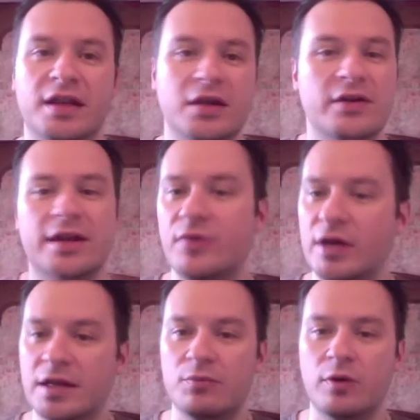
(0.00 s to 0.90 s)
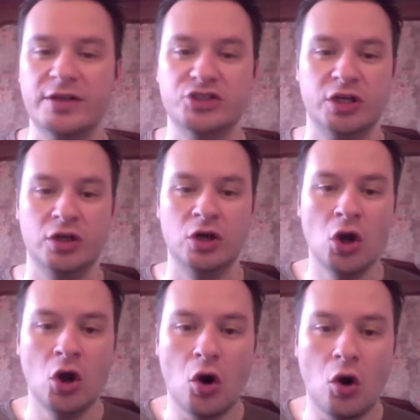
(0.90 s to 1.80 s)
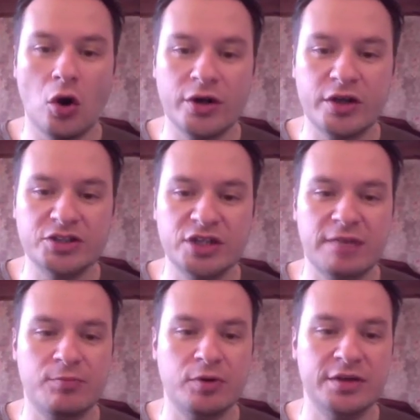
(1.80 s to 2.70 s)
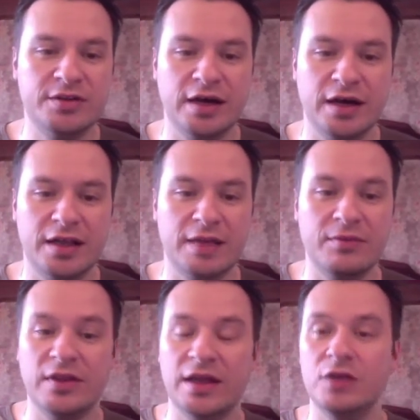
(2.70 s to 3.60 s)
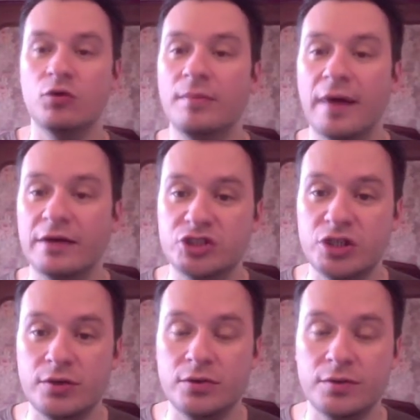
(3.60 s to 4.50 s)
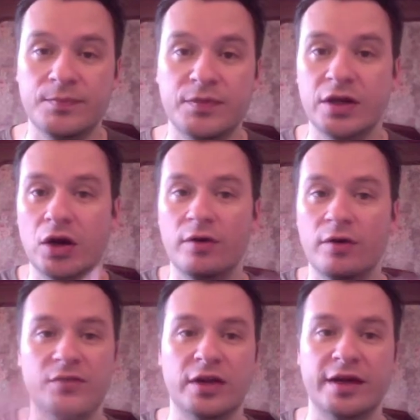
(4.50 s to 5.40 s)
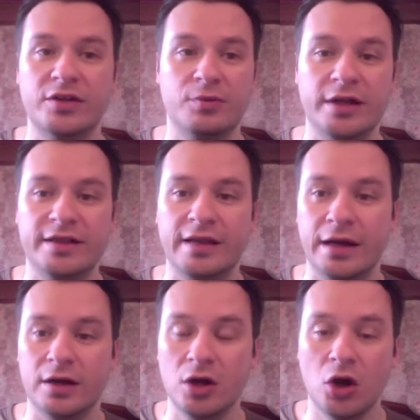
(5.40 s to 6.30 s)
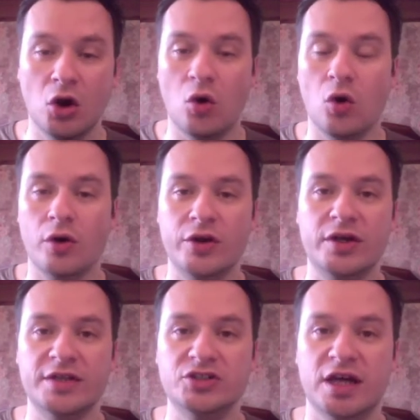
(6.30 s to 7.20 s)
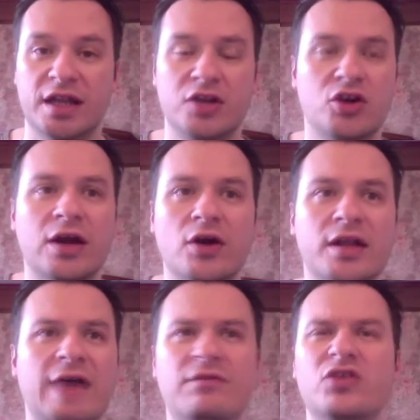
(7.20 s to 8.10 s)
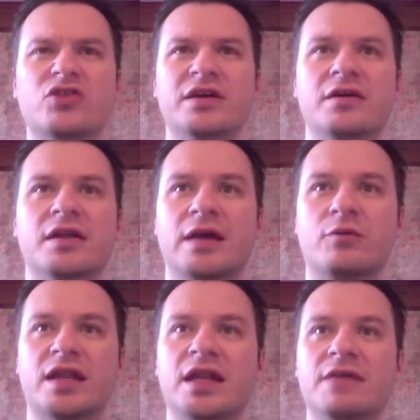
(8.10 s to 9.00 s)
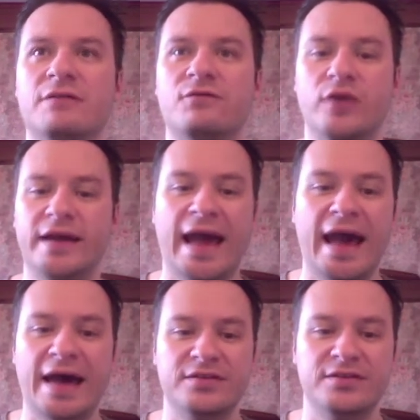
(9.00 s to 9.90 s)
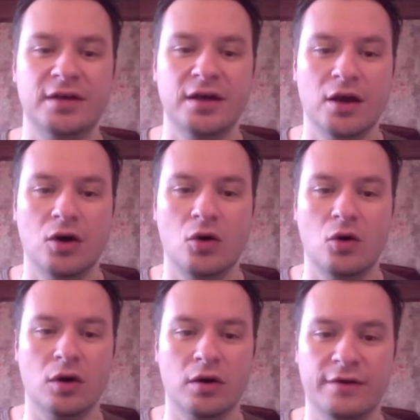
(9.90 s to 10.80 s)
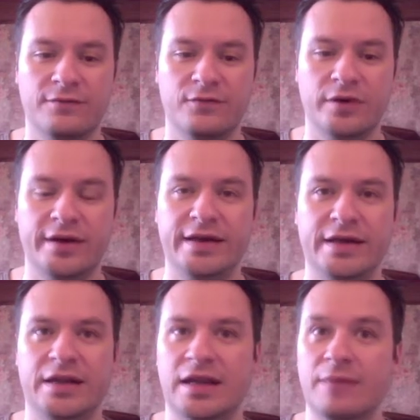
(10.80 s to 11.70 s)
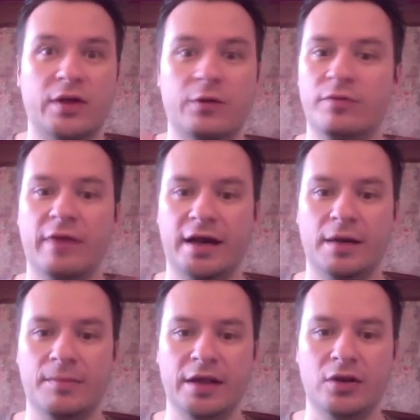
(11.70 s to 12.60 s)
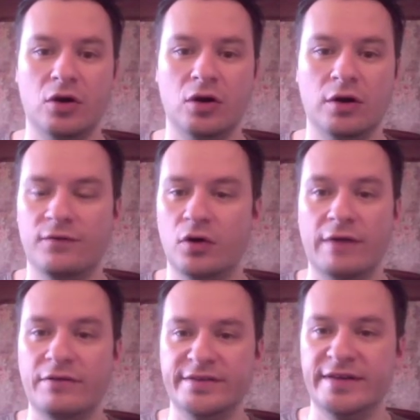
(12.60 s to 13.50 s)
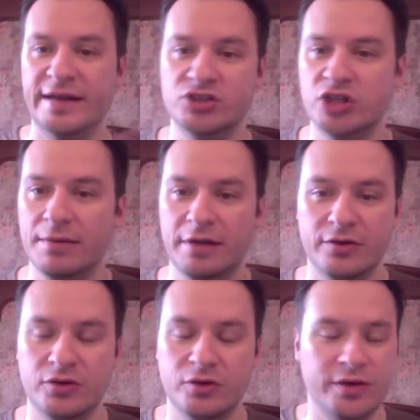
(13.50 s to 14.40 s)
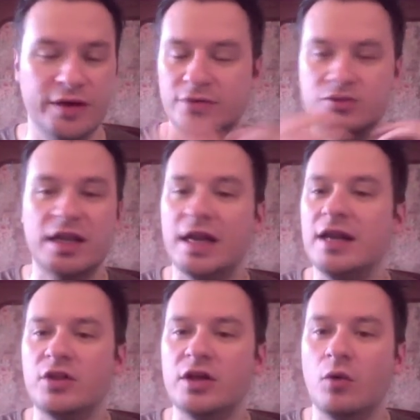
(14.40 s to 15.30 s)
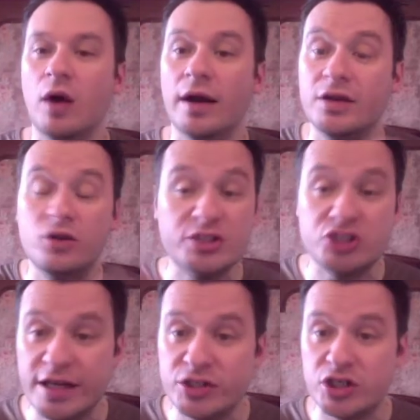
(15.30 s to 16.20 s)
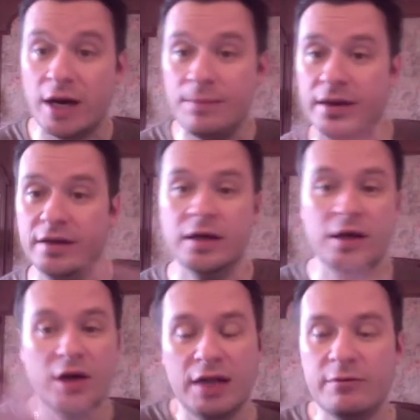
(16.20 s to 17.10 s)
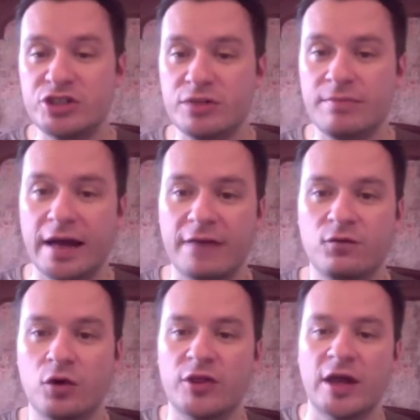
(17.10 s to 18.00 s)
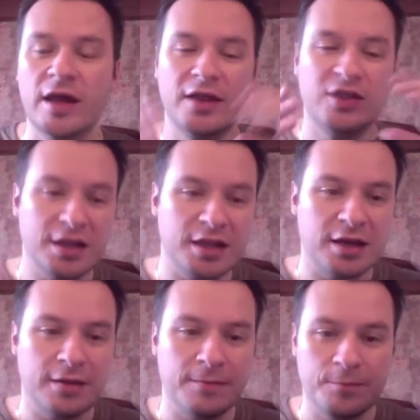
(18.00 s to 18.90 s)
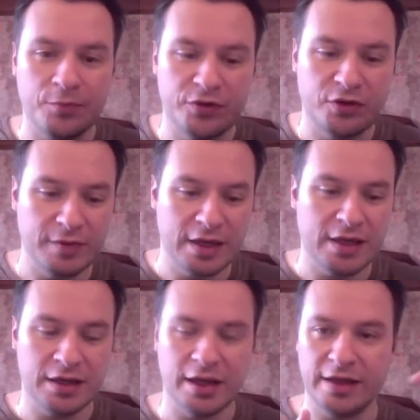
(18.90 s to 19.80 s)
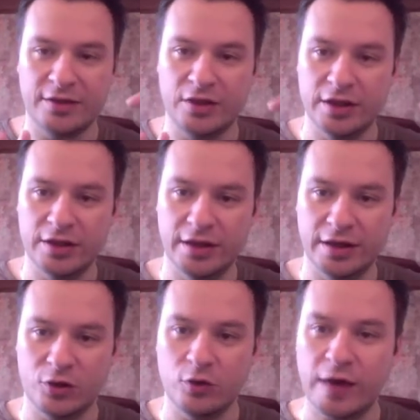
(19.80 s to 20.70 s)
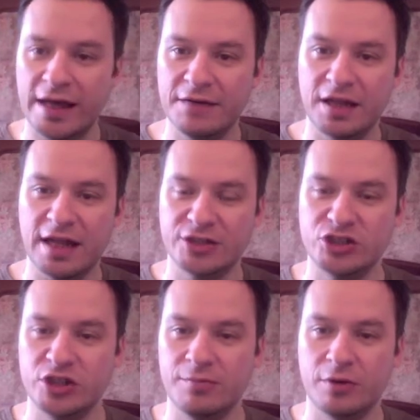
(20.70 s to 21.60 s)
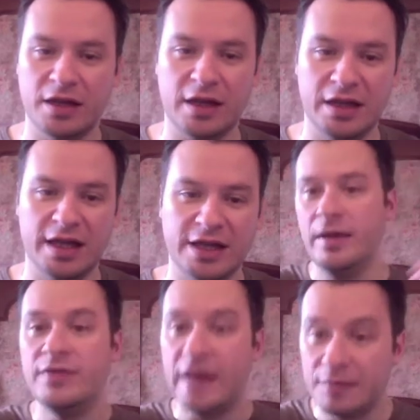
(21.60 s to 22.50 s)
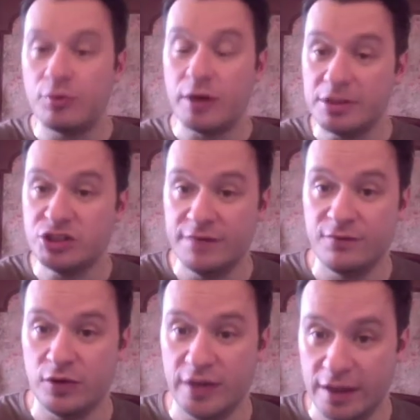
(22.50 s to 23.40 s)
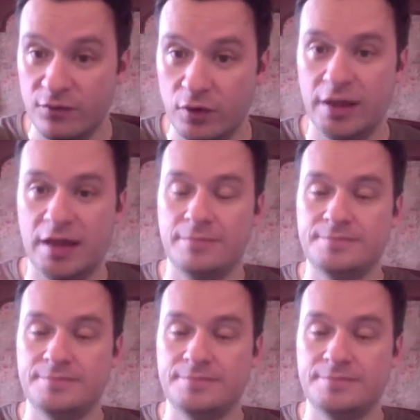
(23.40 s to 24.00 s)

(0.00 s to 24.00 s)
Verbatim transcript: you know, something inspirational. Or you can just put uh, something that's new about you, you know, if you'd like to put it there. Or you can just, you can also have other deals like receive a free hat or a free something with my company logo for every 10 jobs you do, you know, just anything you want. And you can change it up and switch it back and forth. This to me is like the the creative section, the personalized section. That's pretty much it for the invoice